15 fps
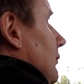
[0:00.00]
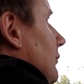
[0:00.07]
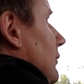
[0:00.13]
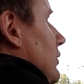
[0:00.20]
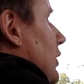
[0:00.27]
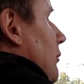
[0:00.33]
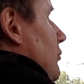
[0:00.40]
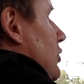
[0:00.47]

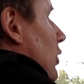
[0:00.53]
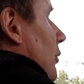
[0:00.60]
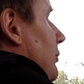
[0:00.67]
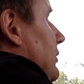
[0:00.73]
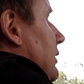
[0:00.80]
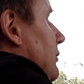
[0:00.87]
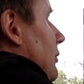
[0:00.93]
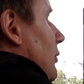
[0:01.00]
Some
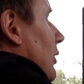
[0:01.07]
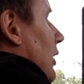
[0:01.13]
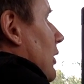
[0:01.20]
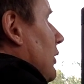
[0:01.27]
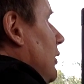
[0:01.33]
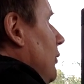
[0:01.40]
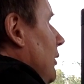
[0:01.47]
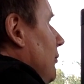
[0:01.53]
jobs, as we were
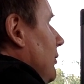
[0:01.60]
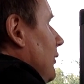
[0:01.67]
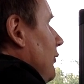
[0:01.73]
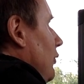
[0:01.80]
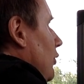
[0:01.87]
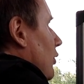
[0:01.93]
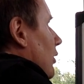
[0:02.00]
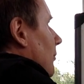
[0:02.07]
arguing
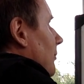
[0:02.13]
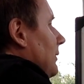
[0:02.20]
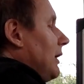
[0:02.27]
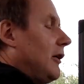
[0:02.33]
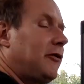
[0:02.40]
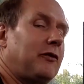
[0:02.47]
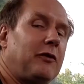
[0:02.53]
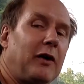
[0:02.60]
before,
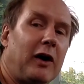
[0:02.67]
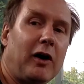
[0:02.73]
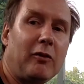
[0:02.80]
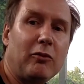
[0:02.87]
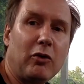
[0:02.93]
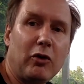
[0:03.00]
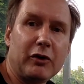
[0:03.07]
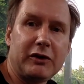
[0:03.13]
are far
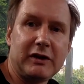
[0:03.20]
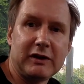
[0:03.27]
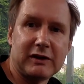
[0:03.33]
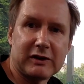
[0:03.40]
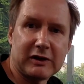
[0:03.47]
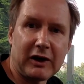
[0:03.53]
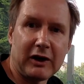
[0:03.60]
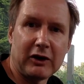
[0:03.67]
more
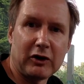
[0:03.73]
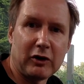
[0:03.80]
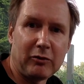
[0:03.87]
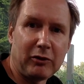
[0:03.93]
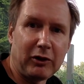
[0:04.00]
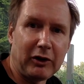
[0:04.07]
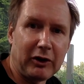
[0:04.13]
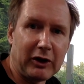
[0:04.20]

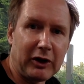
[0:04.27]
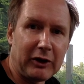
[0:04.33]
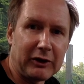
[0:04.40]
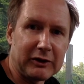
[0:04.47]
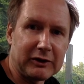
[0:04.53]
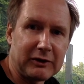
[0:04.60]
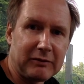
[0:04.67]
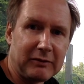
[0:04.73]
desirable than
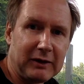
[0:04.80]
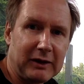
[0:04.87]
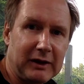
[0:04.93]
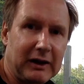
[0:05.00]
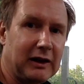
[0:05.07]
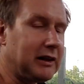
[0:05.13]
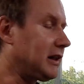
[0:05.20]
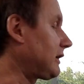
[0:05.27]
others.
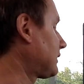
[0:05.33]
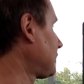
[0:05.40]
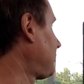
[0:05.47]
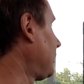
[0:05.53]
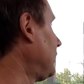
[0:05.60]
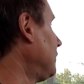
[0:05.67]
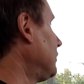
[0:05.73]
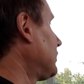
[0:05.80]
Let's
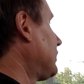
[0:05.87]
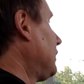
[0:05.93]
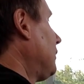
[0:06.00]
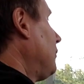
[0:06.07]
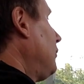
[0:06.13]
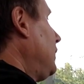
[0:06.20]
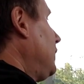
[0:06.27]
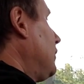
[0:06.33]
suppose that
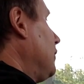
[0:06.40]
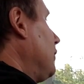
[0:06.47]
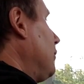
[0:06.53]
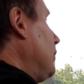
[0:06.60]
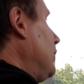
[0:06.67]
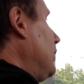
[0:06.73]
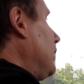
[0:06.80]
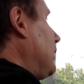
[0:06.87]
we could
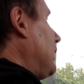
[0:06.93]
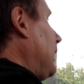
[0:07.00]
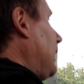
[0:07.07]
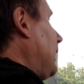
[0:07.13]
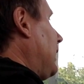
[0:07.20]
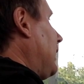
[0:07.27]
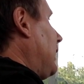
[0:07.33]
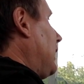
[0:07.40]
work
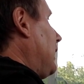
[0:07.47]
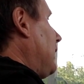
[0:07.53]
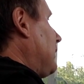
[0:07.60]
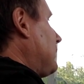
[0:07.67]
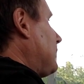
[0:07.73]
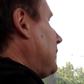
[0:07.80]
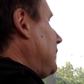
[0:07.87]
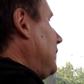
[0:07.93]

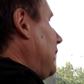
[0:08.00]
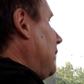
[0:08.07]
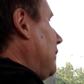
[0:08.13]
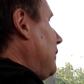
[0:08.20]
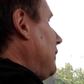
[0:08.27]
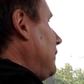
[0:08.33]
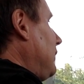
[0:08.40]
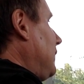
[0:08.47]
as
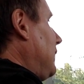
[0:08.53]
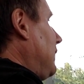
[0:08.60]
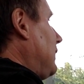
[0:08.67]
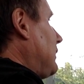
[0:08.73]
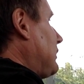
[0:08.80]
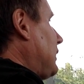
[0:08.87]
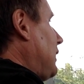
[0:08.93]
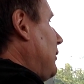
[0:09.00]

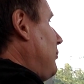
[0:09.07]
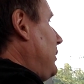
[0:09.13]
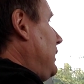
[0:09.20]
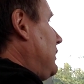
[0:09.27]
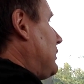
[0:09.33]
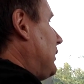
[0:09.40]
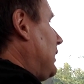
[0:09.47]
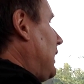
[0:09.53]
a
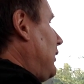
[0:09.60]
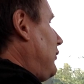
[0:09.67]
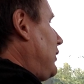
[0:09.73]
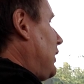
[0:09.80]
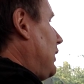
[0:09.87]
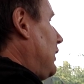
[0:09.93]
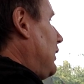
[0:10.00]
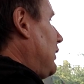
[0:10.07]
beach
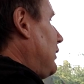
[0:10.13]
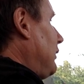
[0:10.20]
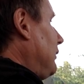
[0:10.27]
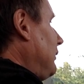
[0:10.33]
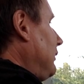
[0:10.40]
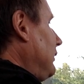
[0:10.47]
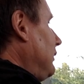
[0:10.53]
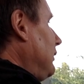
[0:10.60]
lifeguard
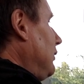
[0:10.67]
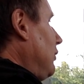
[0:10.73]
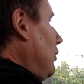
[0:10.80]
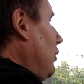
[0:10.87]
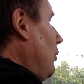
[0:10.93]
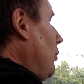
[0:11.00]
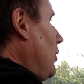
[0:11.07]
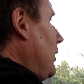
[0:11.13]

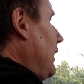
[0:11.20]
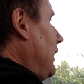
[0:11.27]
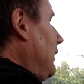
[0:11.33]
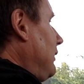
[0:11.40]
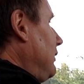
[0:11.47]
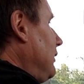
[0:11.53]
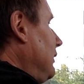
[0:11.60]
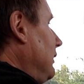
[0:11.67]
on the one
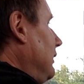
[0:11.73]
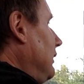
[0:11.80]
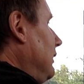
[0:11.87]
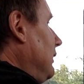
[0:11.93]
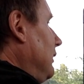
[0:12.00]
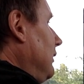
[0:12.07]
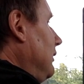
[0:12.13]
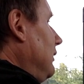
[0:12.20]
hand,
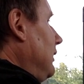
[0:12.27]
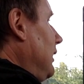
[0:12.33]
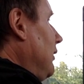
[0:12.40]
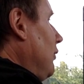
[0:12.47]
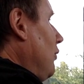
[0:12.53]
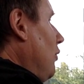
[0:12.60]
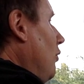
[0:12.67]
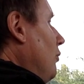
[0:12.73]

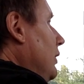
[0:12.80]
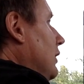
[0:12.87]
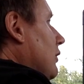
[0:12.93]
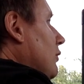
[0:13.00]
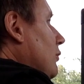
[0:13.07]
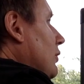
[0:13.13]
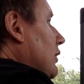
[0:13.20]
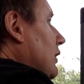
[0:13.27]
or we
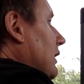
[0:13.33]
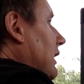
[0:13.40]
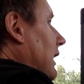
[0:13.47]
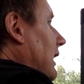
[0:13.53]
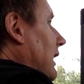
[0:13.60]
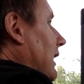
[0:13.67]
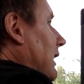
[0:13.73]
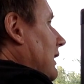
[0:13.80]
could work
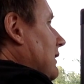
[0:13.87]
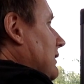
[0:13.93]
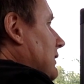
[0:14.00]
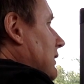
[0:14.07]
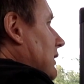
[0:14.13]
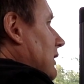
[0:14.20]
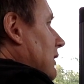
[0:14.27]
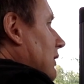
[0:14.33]

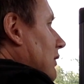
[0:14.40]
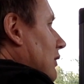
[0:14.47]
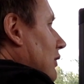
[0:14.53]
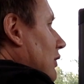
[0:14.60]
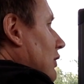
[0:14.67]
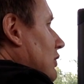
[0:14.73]
as a